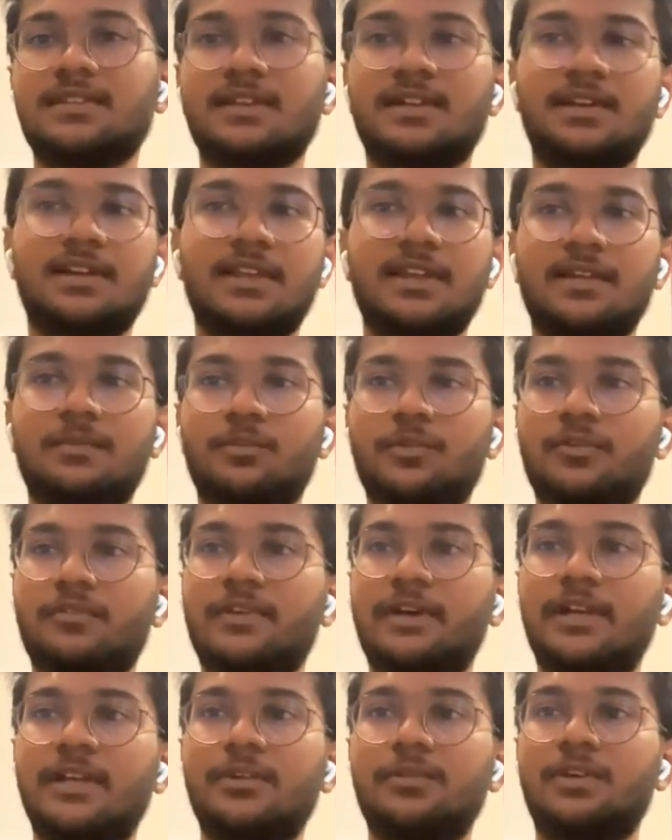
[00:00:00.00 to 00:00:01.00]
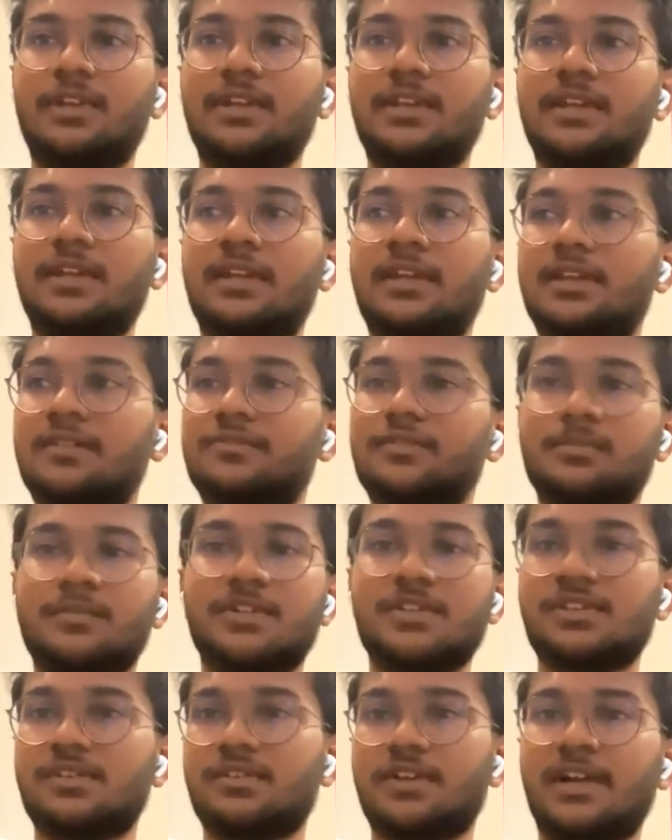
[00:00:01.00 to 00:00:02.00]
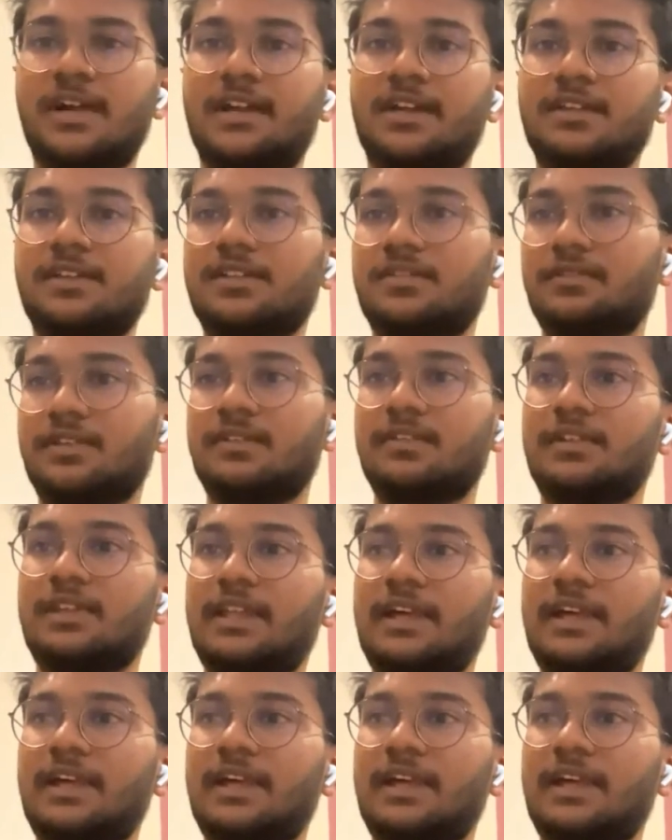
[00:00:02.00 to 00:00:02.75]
They'd like provide you any information regarding the visa.